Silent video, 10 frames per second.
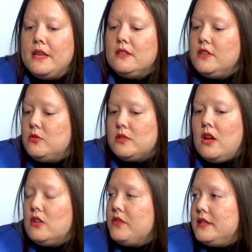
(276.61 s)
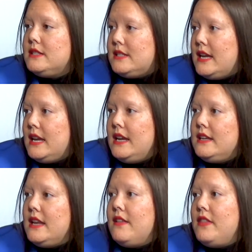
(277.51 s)
individuals all over the state,
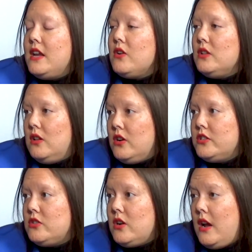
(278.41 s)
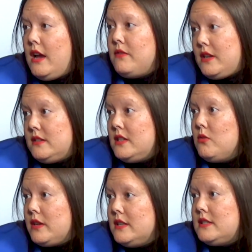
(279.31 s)
and they are a large advocacy
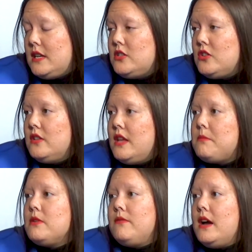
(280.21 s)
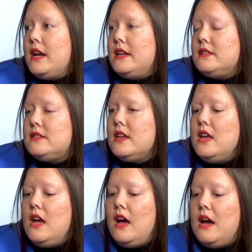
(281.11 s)
organization that provides
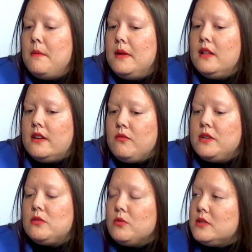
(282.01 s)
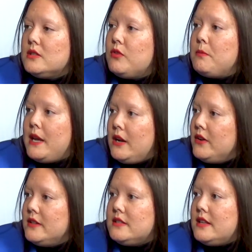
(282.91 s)
a lot of resources for
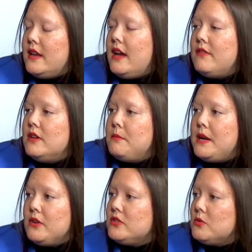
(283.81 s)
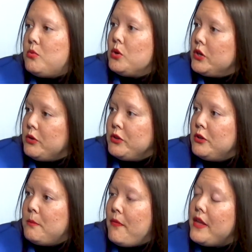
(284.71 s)
parents. They have a parent support
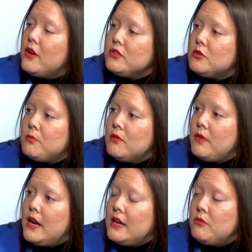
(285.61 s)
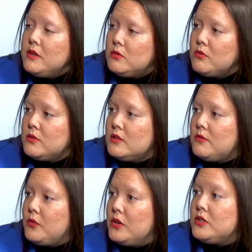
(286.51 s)
group, and they also provide resources
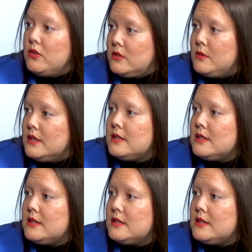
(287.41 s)
for adults with